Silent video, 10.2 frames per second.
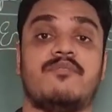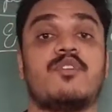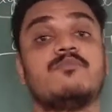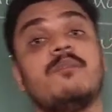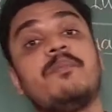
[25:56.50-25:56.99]

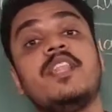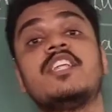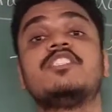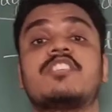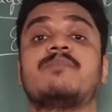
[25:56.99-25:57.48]
from the pillar
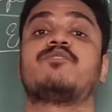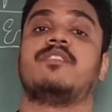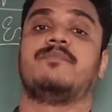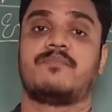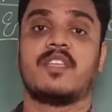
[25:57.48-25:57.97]

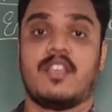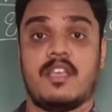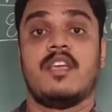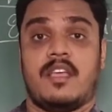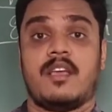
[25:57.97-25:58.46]
inscription.
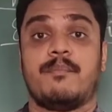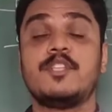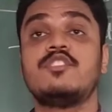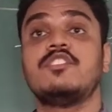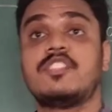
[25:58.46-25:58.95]

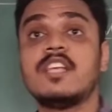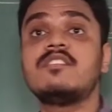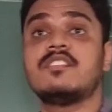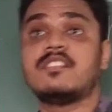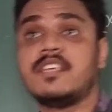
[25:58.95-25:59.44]
We
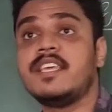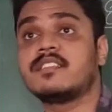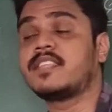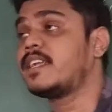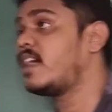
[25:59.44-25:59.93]
just
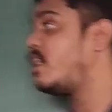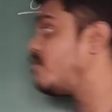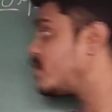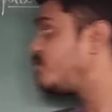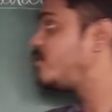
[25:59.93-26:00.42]
think that
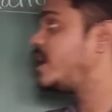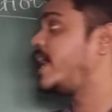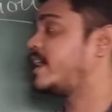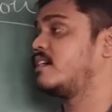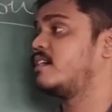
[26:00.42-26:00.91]
our
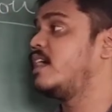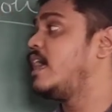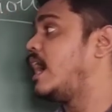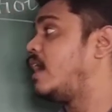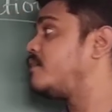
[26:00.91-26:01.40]

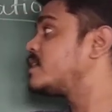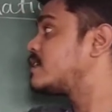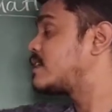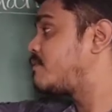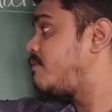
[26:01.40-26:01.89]
flag,
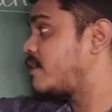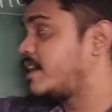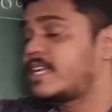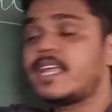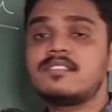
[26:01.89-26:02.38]
our
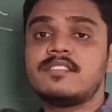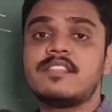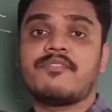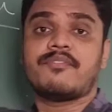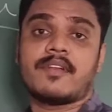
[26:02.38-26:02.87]
contents in
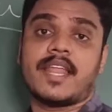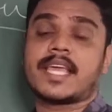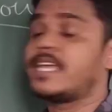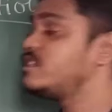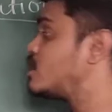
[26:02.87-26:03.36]
the
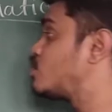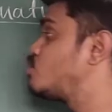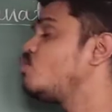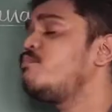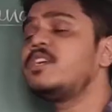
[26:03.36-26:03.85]
flag is
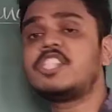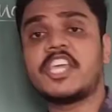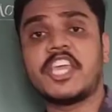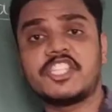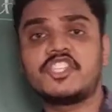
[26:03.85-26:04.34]
too much
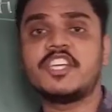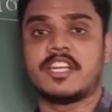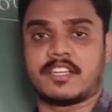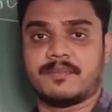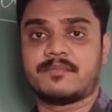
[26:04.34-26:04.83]

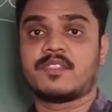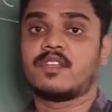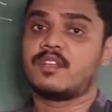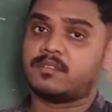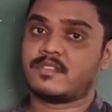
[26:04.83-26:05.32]
ancient.
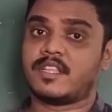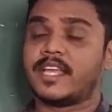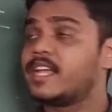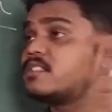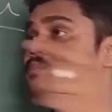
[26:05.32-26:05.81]

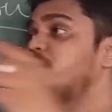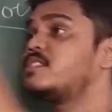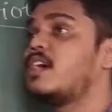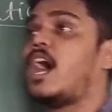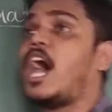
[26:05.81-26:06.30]

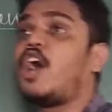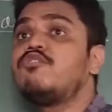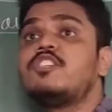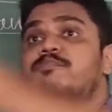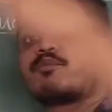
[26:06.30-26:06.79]
It's
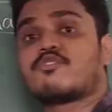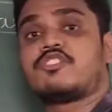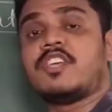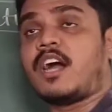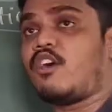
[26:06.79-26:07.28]
how this
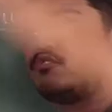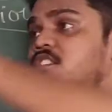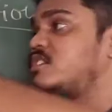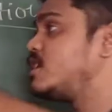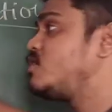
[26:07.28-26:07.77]
process, how
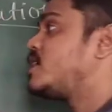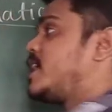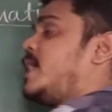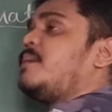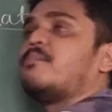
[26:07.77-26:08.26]
this
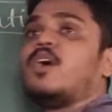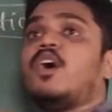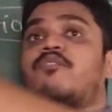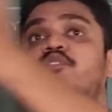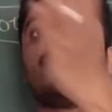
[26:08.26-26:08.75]

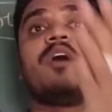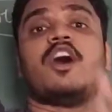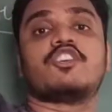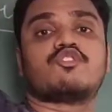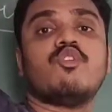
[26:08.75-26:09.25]
came from
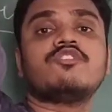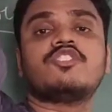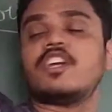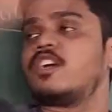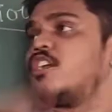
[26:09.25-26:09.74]
Ashok
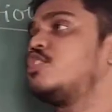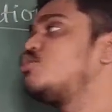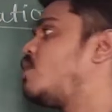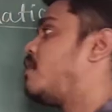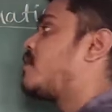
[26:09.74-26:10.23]

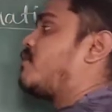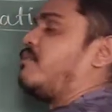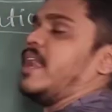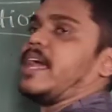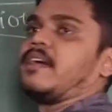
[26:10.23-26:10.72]
chakra to
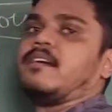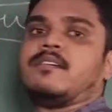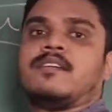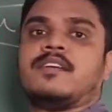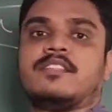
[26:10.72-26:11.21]
our flag.
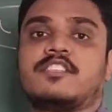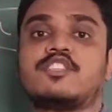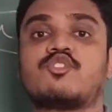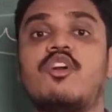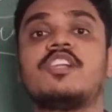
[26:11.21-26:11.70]
This
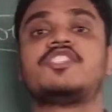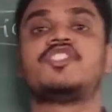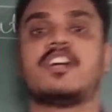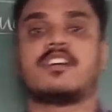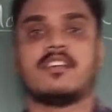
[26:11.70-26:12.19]
is called
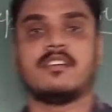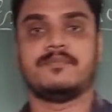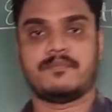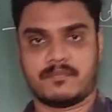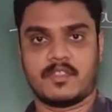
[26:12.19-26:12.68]

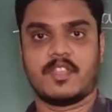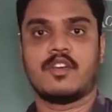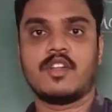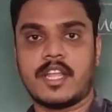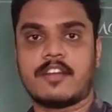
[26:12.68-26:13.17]
chakra.
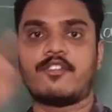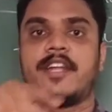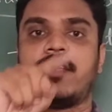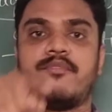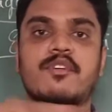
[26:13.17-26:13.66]
There
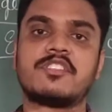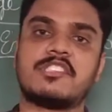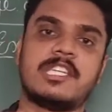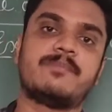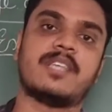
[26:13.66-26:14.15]
are 24
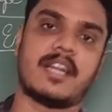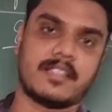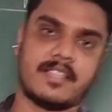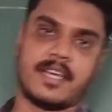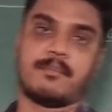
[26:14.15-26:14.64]
strips
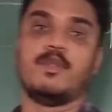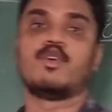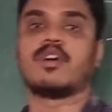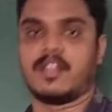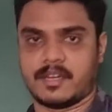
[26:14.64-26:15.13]
are there.
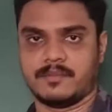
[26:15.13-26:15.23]
Blue color.